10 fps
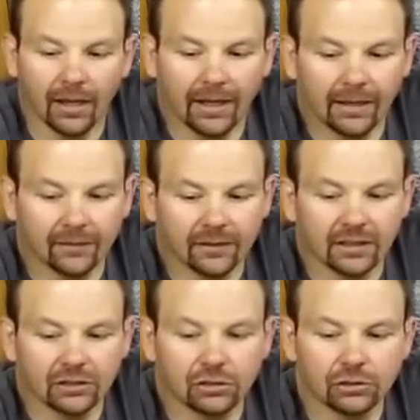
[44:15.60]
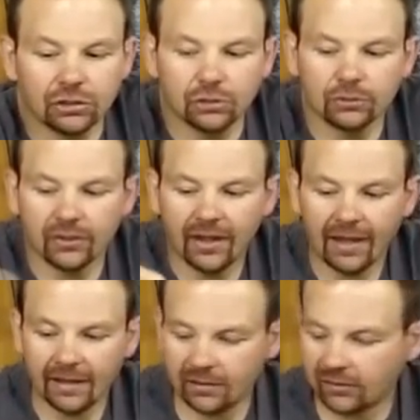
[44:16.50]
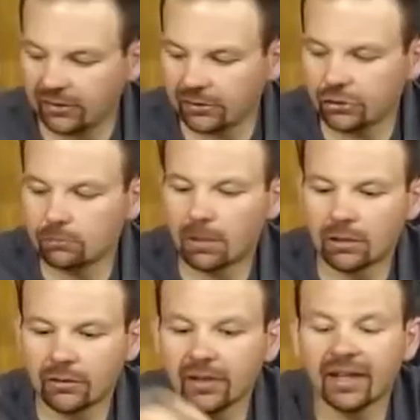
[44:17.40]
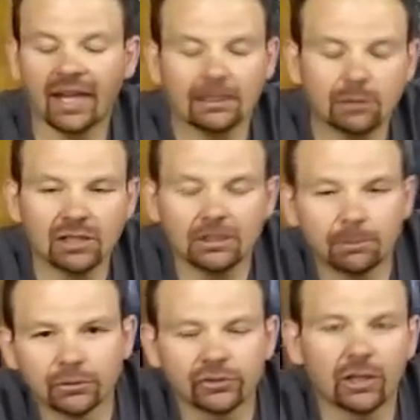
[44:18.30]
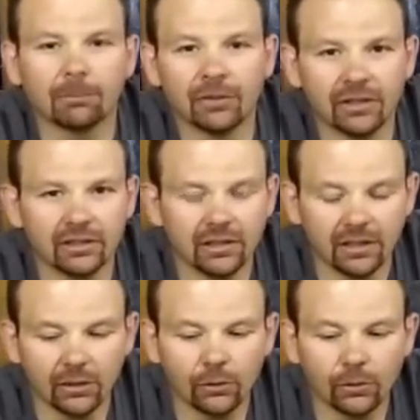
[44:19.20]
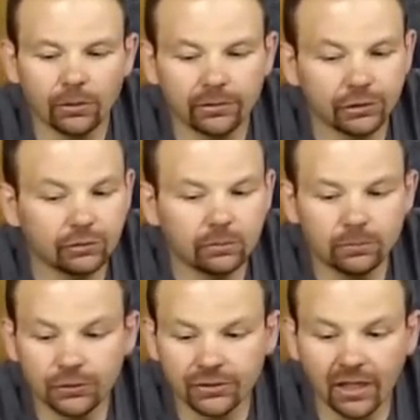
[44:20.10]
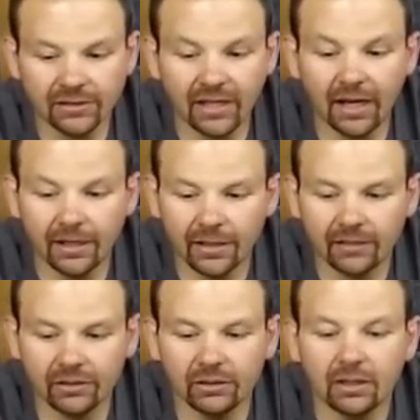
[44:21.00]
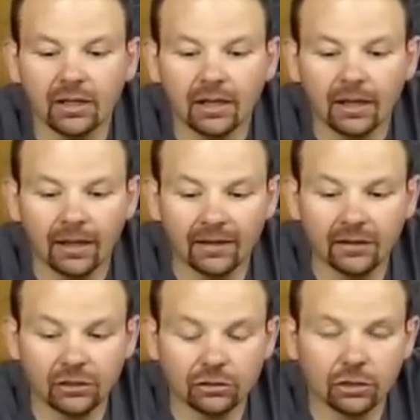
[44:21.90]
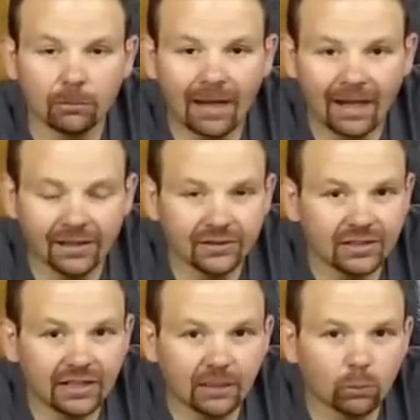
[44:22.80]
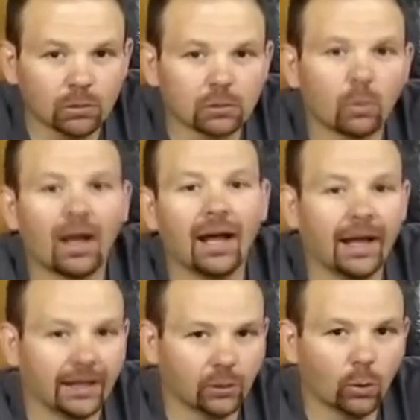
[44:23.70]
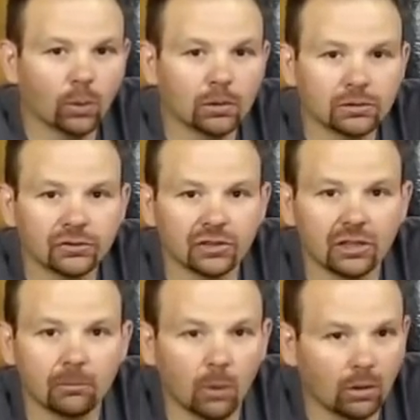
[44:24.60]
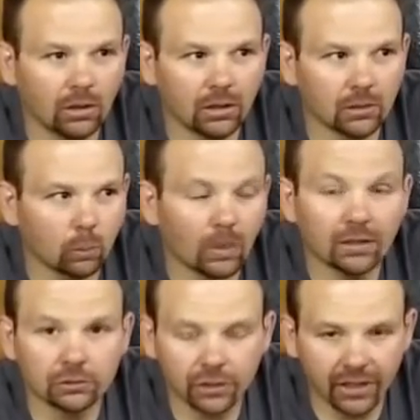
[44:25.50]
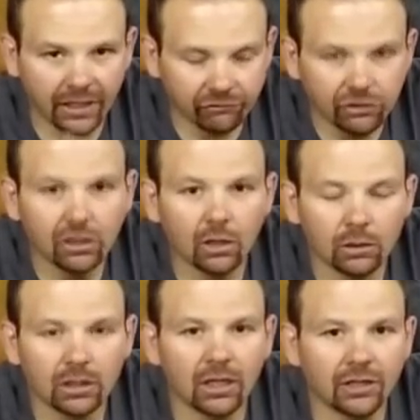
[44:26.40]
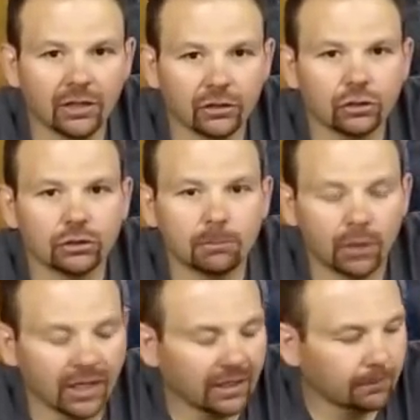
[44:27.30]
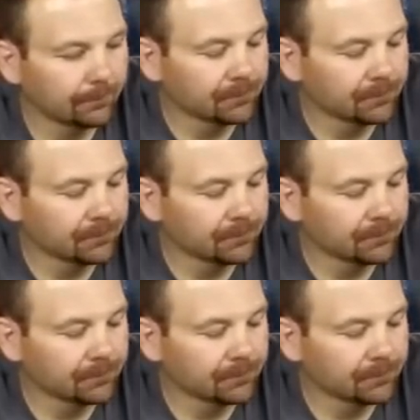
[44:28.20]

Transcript: and then you'd use that until you burn the cable up or something, or you just got tired of it, and then you'd go buy a CK Worldwide or some Weldcraft, you know, another good brand,